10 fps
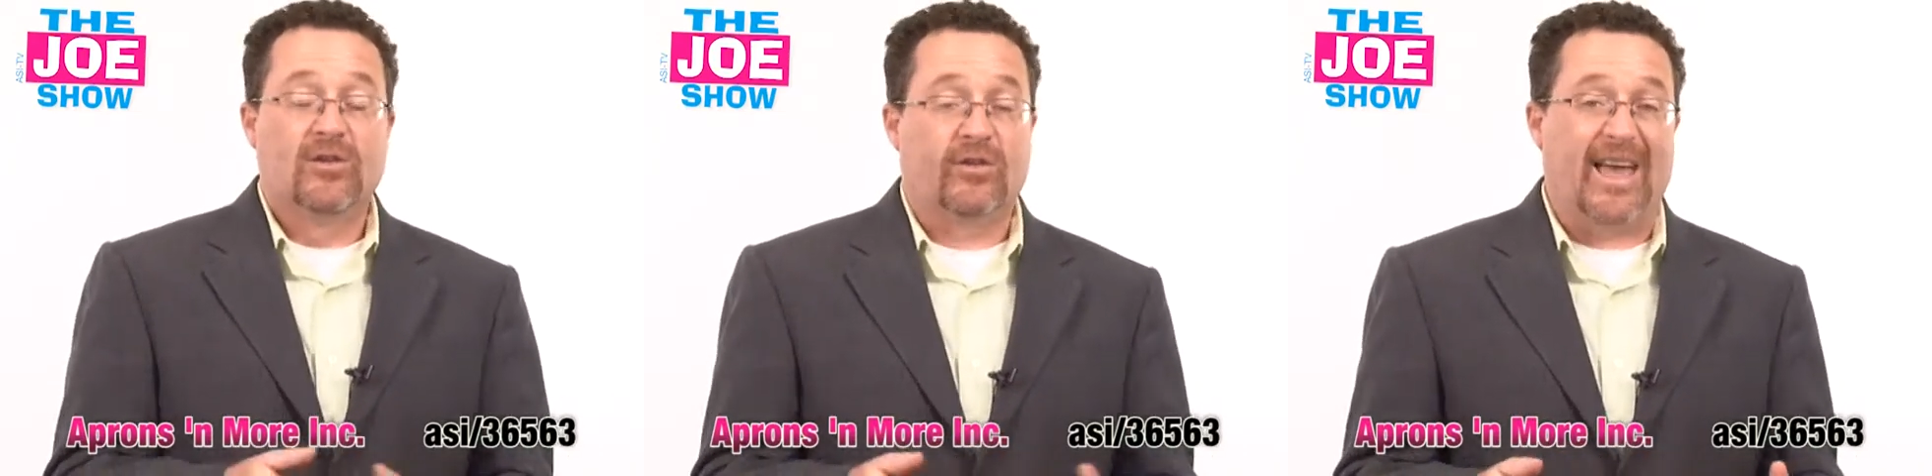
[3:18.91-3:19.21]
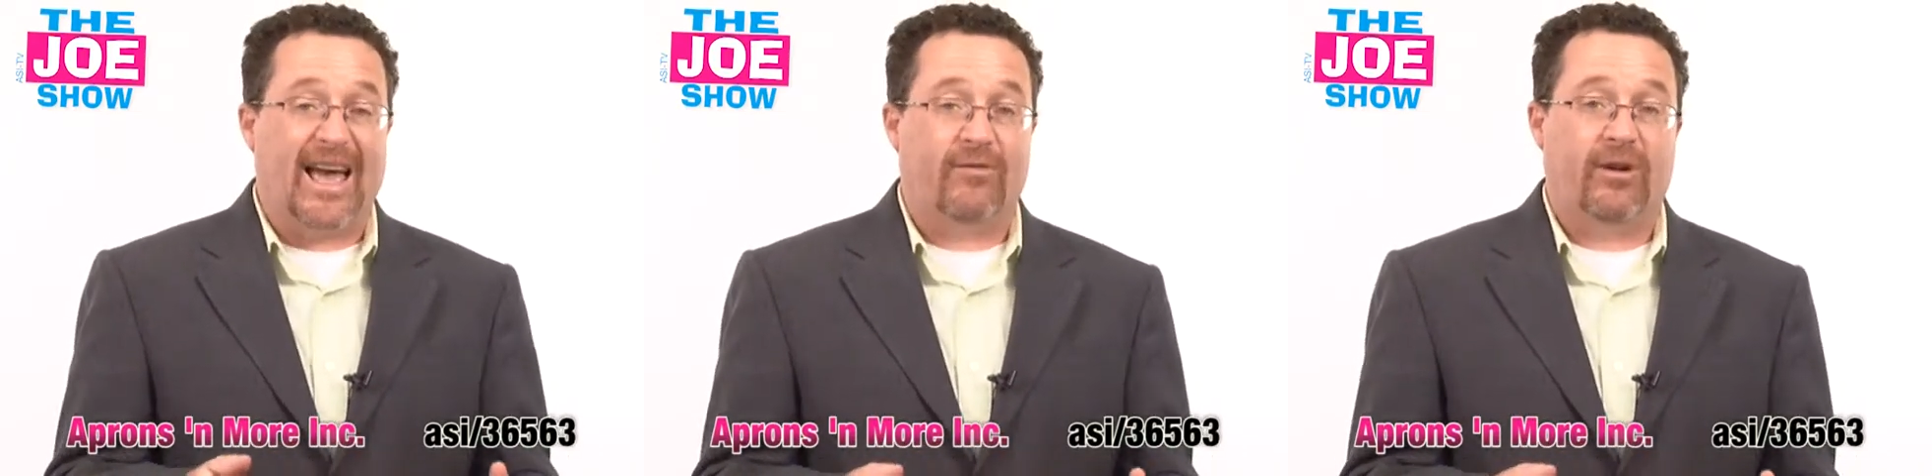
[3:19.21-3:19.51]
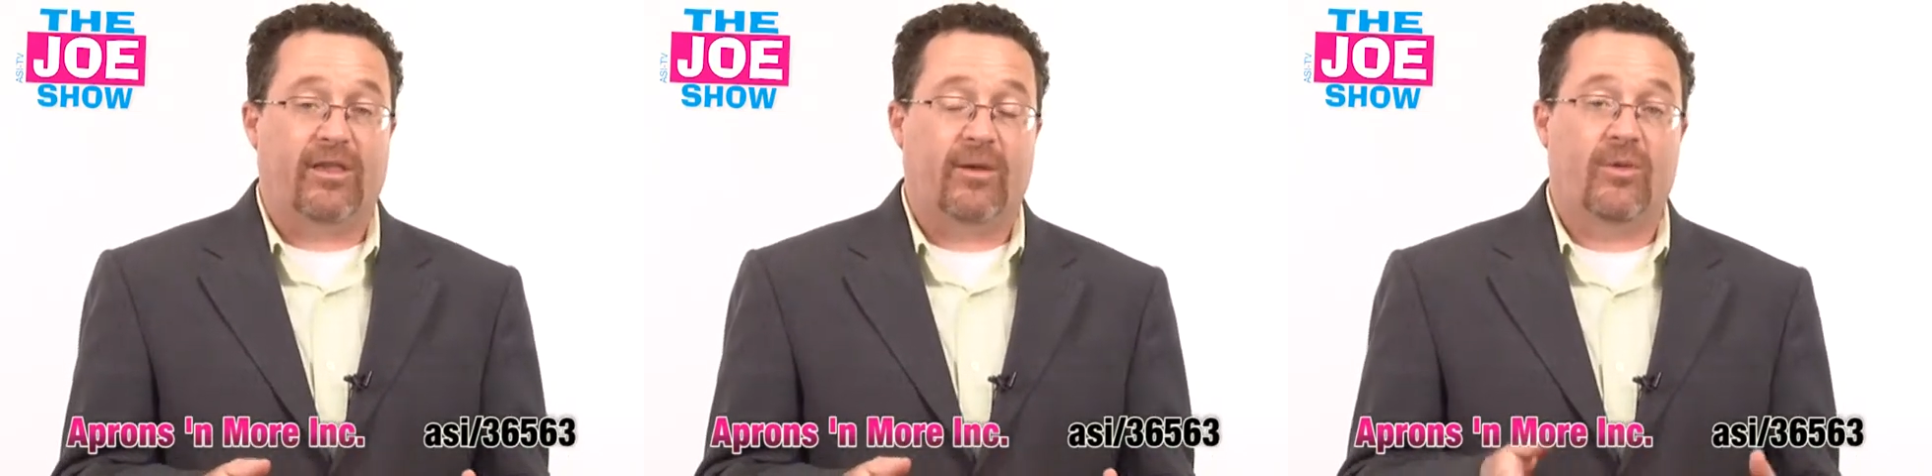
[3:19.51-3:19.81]
So if you have
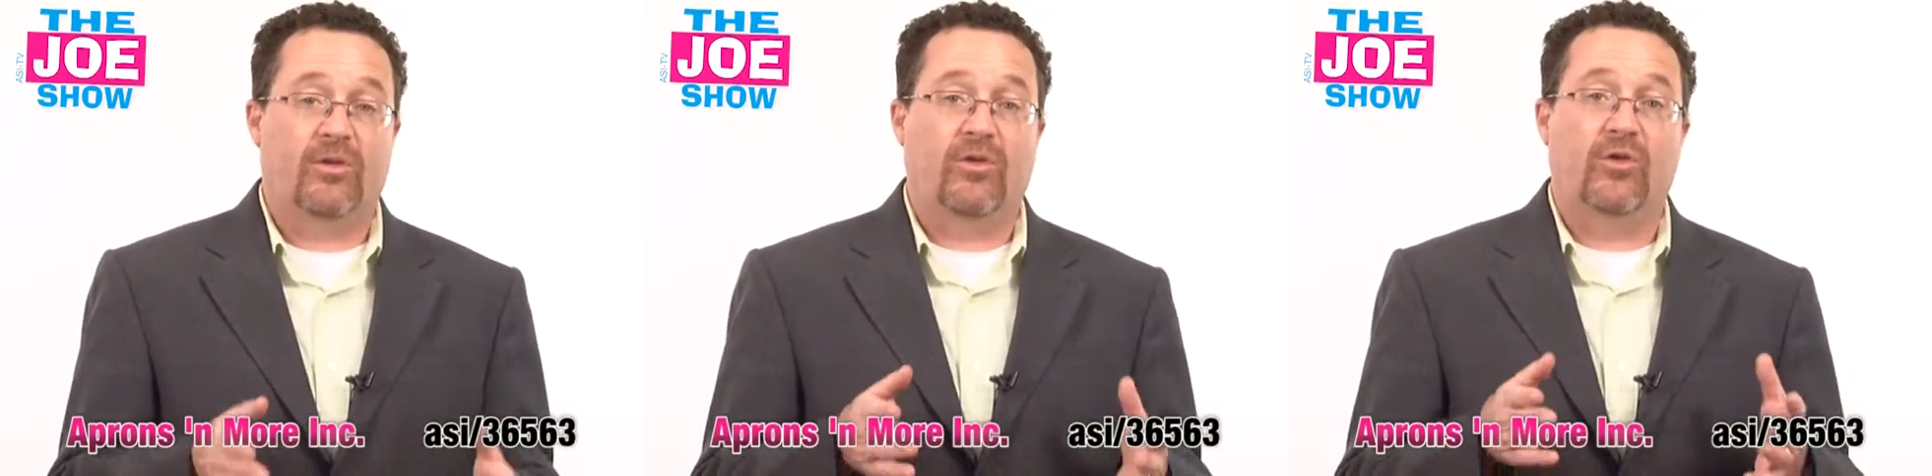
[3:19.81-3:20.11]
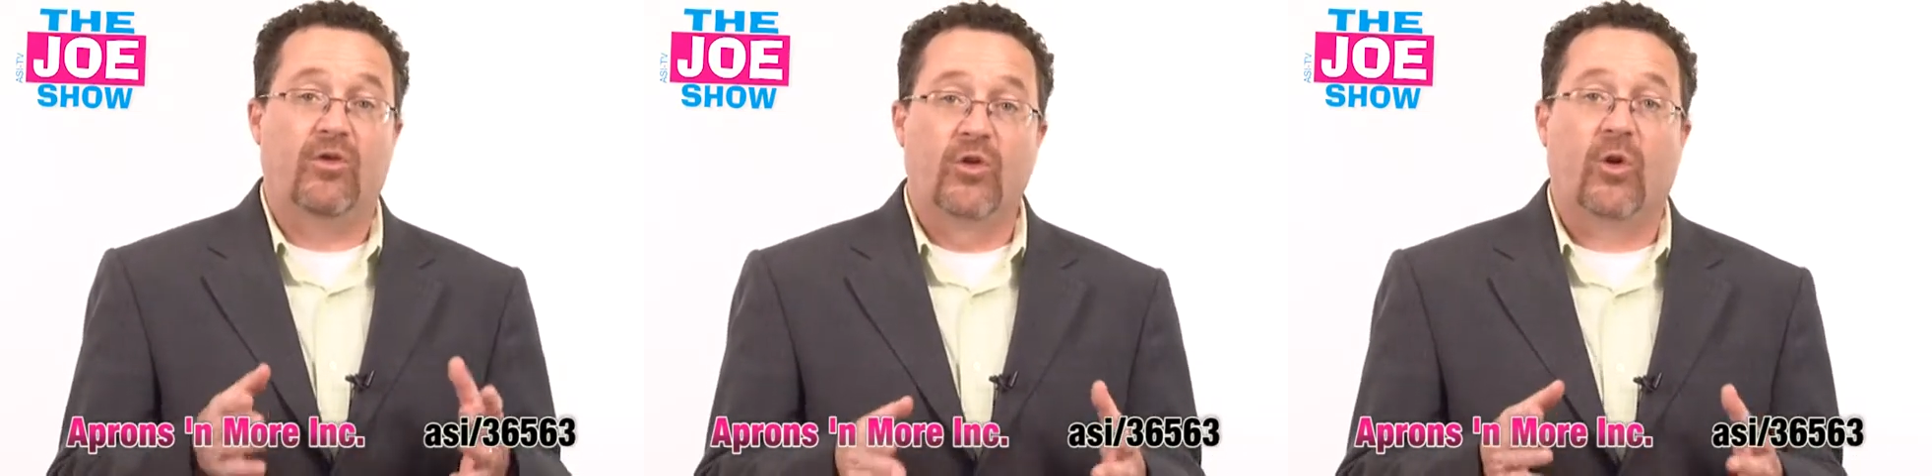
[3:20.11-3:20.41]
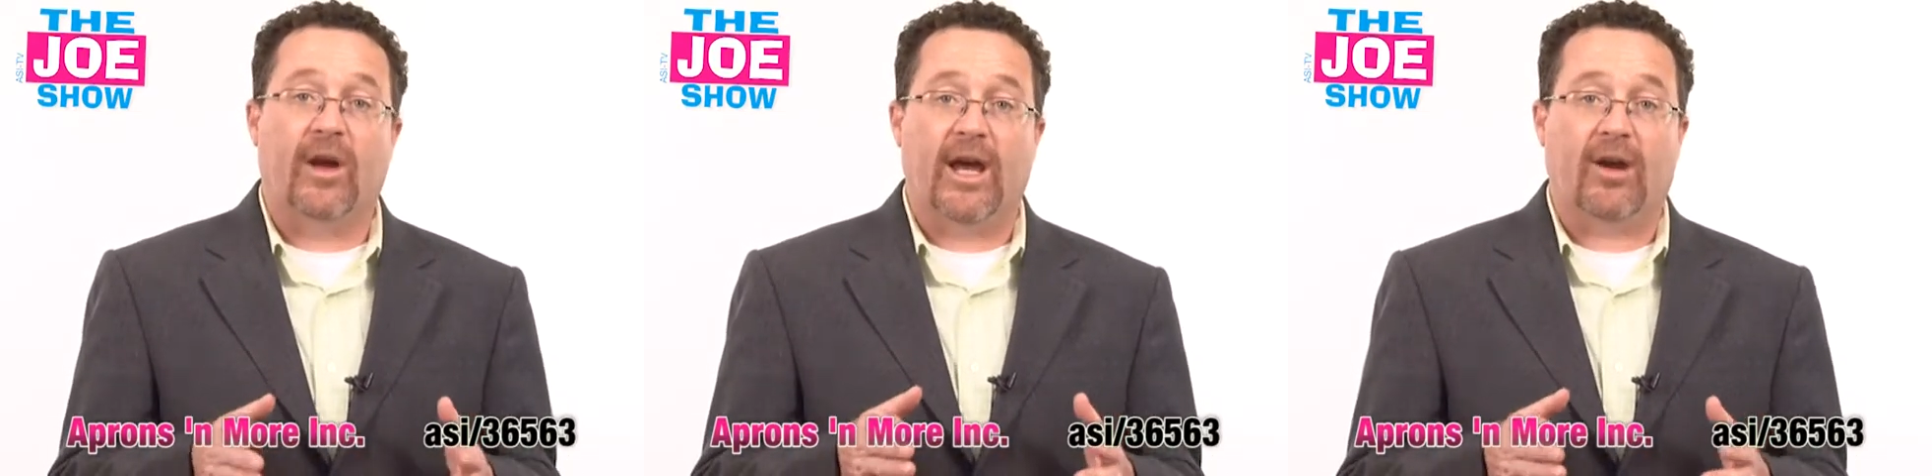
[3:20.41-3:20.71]
one of them in
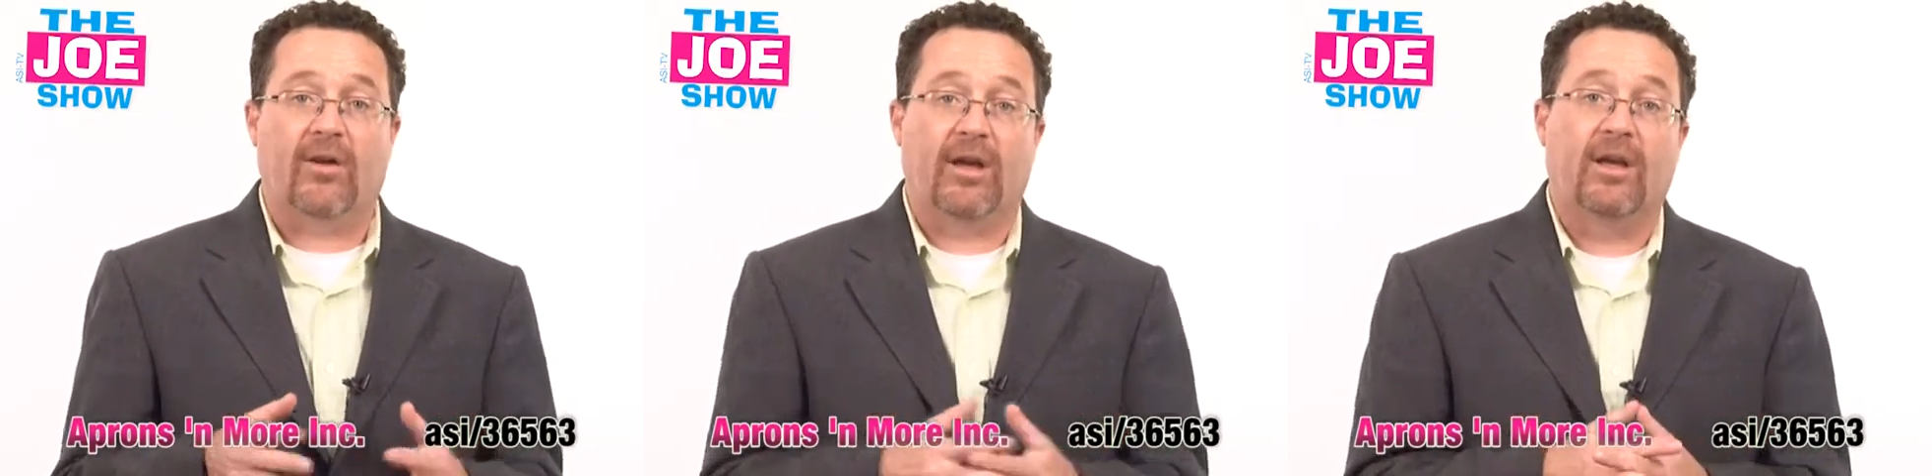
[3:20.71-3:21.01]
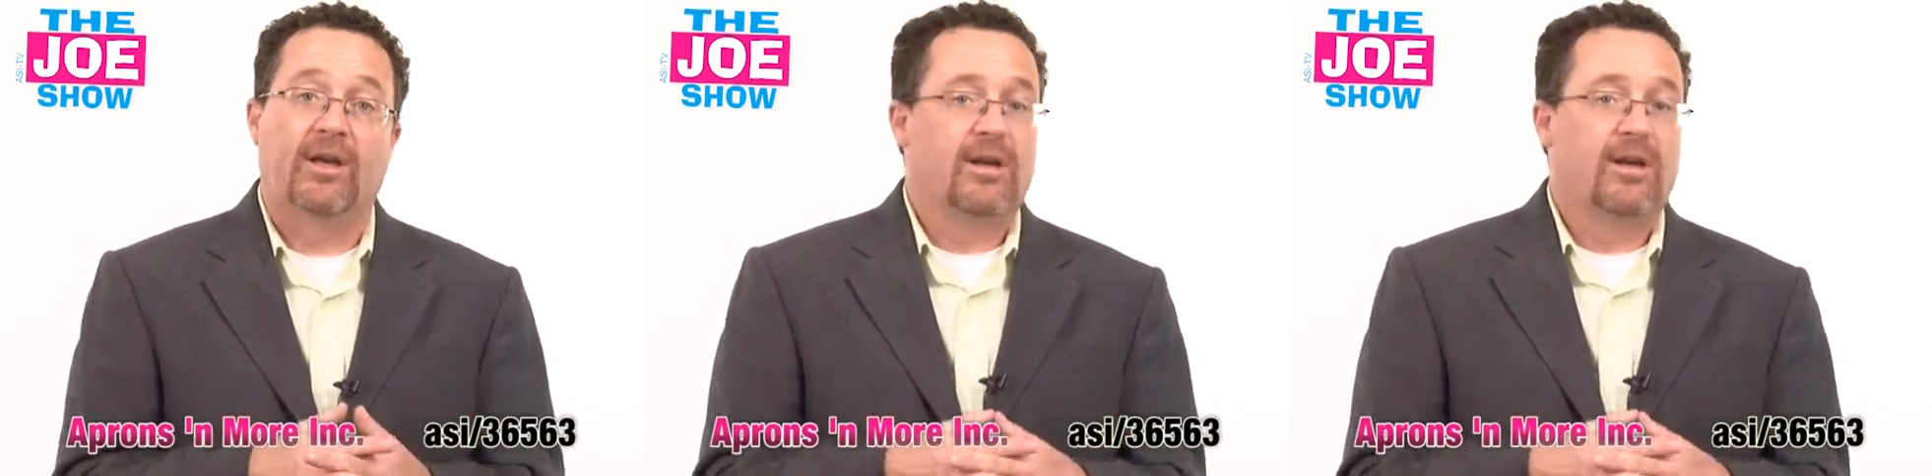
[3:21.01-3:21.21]
your area,